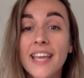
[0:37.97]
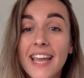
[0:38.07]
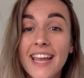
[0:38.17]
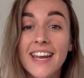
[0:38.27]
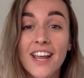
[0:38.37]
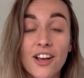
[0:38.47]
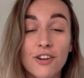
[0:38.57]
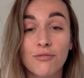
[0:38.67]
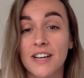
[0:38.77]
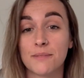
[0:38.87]

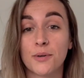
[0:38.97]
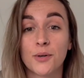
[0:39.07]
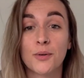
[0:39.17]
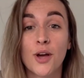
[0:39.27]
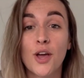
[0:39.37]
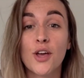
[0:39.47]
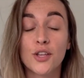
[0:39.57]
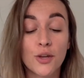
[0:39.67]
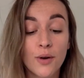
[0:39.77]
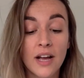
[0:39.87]
incredible.
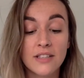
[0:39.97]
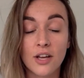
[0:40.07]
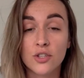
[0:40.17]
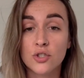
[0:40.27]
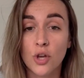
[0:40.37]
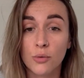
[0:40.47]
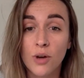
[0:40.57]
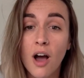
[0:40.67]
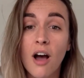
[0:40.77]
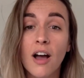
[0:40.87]
You guys are so
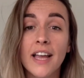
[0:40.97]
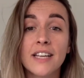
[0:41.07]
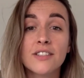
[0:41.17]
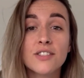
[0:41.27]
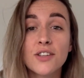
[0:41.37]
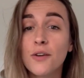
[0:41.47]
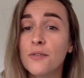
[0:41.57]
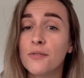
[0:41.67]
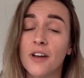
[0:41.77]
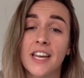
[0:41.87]
kind, so
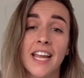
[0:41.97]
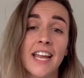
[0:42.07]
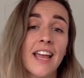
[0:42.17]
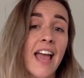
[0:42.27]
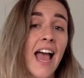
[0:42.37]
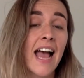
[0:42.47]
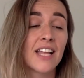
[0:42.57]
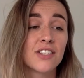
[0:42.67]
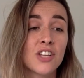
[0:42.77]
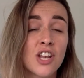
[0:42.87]
funny,
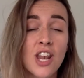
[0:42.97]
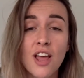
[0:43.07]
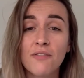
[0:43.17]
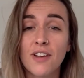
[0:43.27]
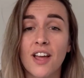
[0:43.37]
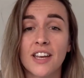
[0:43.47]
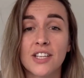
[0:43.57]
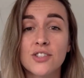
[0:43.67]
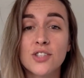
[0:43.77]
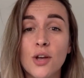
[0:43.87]
and love
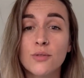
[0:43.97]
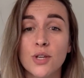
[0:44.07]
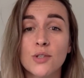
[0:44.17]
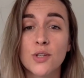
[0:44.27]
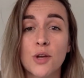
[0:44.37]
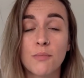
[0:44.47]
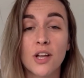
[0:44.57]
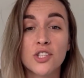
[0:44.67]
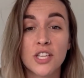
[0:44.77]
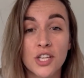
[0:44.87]
learning so, so, so
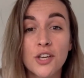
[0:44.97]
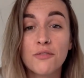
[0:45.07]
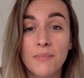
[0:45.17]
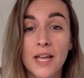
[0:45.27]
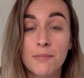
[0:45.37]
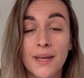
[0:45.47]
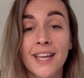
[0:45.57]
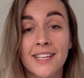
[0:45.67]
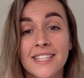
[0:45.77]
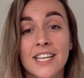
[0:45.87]
much that you've made
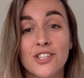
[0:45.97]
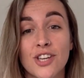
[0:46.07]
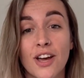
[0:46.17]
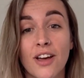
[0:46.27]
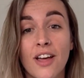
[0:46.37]
being a teacher